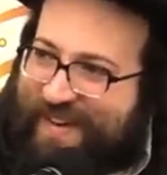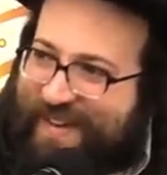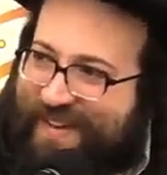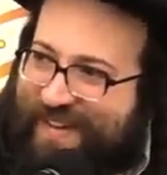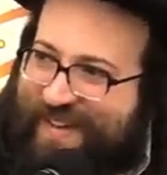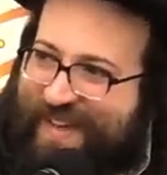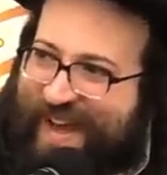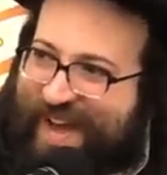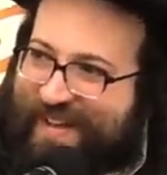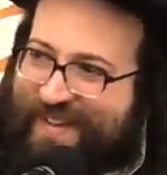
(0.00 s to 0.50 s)

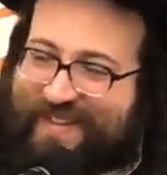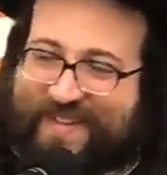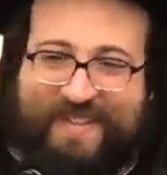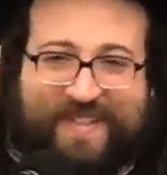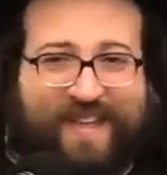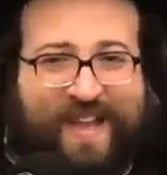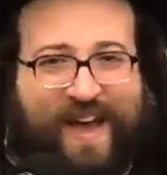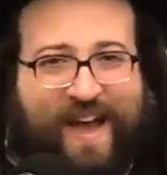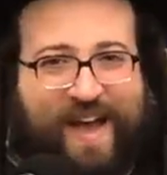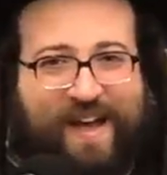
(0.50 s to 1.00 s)
get
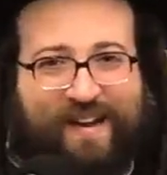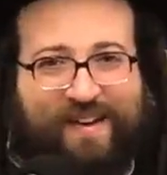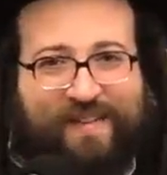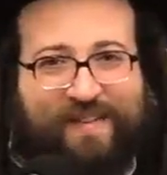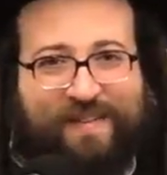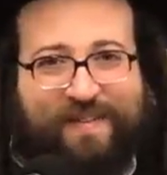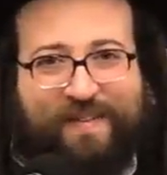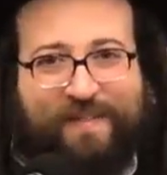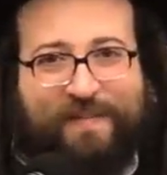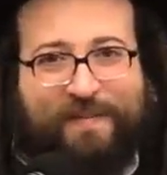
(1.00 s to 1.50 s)

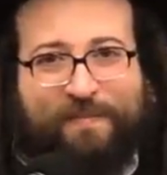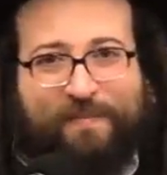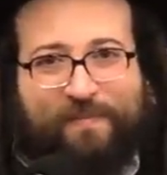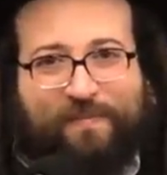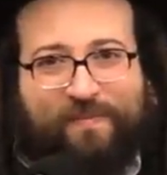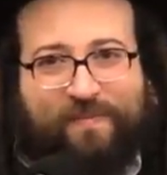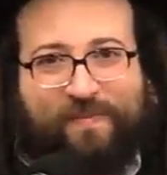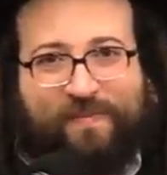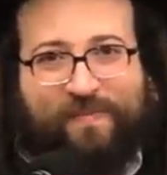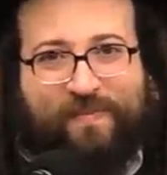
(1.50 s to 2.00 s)
schar
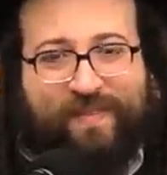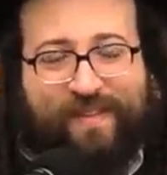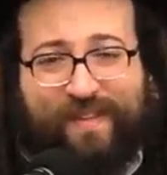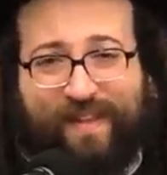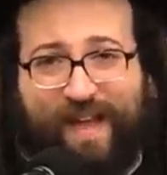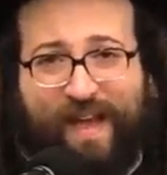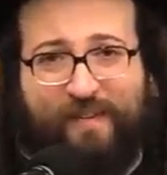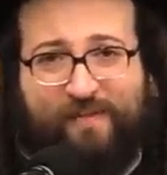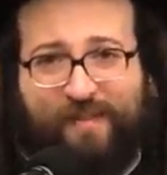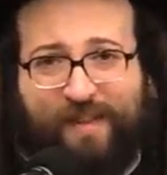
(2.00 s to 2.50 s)

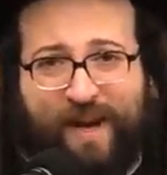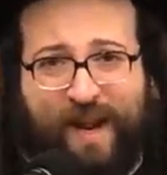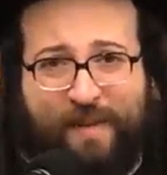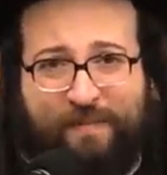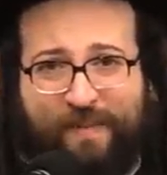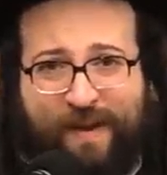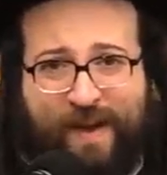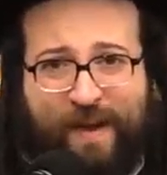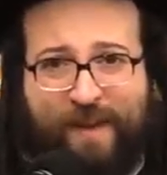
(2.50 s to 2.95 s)
after I